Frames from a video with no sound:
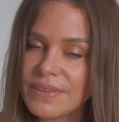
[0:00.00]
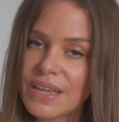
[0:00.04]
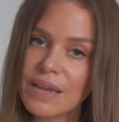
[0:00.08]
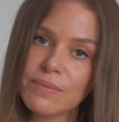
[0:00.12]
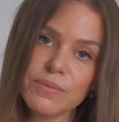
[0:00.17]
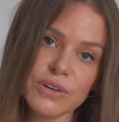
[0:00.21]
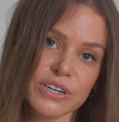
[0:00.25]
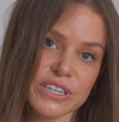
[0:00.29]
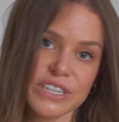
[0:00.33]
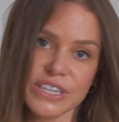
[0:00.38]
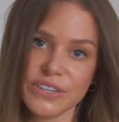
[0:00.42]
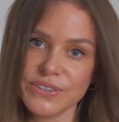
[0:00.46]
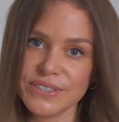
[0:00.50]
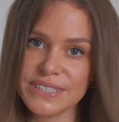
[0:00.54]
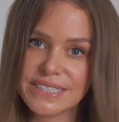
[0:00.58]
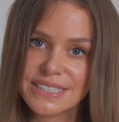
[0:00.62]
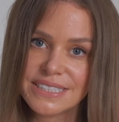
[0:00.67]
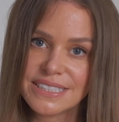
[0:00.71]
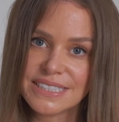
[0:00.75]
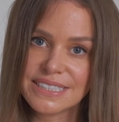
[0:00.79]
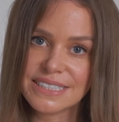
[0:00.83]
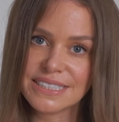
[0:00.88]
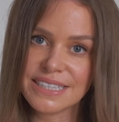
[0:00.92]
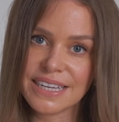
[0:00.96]
I'm not going to go
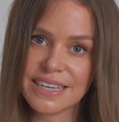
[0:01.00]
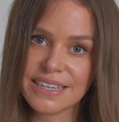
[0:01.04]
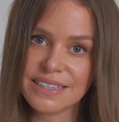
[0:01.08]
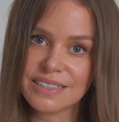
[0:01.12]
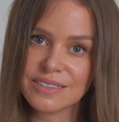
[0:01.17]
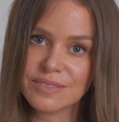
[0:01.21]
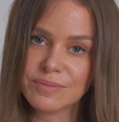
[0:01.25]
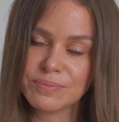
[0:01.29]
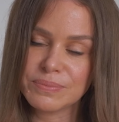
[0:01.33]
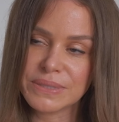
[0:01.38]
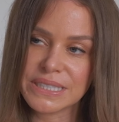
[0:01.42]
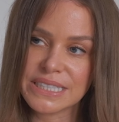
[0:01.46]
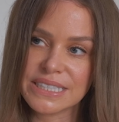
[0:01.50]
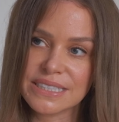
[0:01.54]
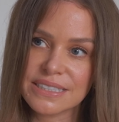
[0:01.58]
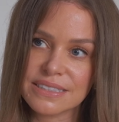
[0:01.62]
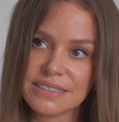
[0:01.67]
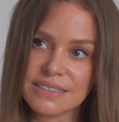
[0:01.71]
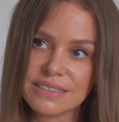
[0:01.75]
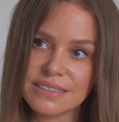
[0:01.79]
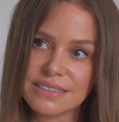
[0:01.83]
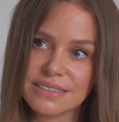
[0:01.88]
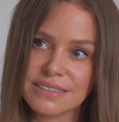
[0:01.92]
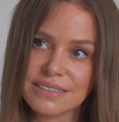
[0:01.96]
into detail
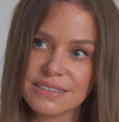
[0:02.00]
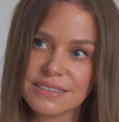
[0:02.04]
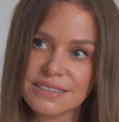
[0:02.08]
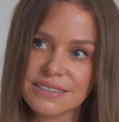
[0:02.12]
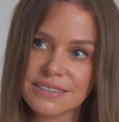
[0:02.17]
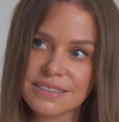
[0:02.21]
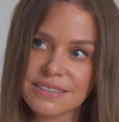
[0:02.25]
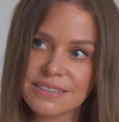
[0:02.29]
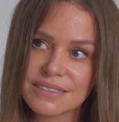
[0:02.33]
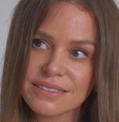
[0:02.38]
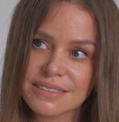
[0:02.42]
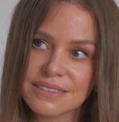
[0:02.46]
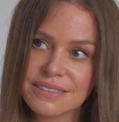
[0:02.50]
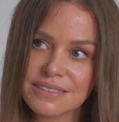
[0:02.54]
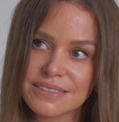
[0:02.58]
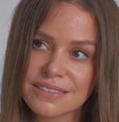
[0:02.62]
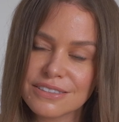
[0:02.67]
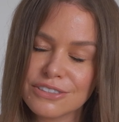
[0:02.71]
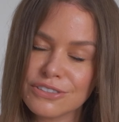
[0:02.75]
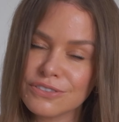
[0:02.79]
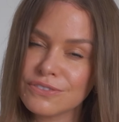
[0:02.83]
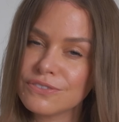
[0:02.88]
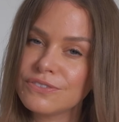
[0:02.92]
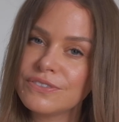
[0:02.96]
because
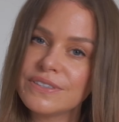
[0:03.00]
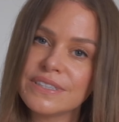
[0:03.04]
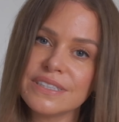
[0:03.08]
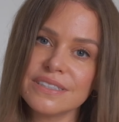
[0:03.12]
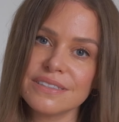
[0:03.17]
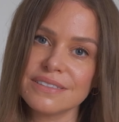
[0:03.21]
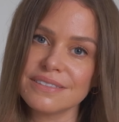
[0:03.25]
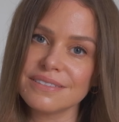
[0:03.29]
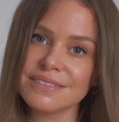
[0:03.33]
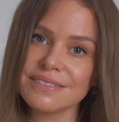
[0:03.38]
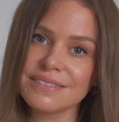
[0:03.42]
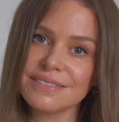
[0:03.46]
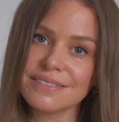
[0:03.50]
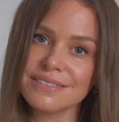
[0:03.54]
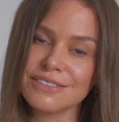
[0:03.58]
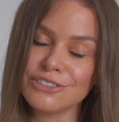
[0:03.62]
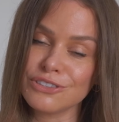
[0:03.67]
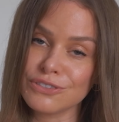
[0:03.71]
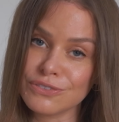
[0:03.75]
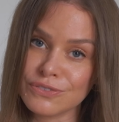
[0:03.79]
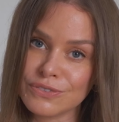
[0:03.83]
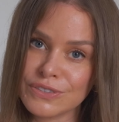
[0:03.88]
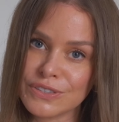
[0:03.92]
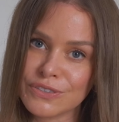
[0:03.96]
it doesn't feel
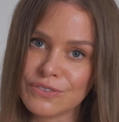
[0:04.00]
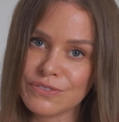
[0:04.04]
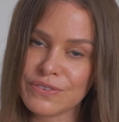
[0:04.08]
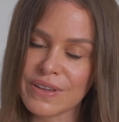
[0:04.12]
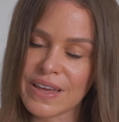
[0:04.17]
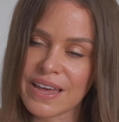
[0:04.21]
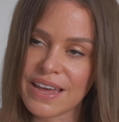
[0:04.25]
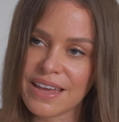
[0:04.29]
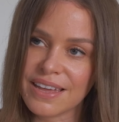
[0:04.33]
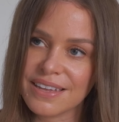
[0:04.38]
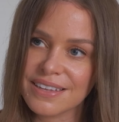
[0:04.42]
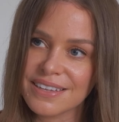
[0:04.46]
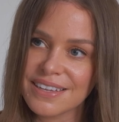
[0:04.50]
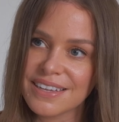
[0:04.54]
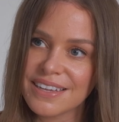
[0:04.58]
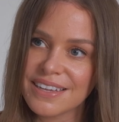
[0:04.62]
doesn't feel fair.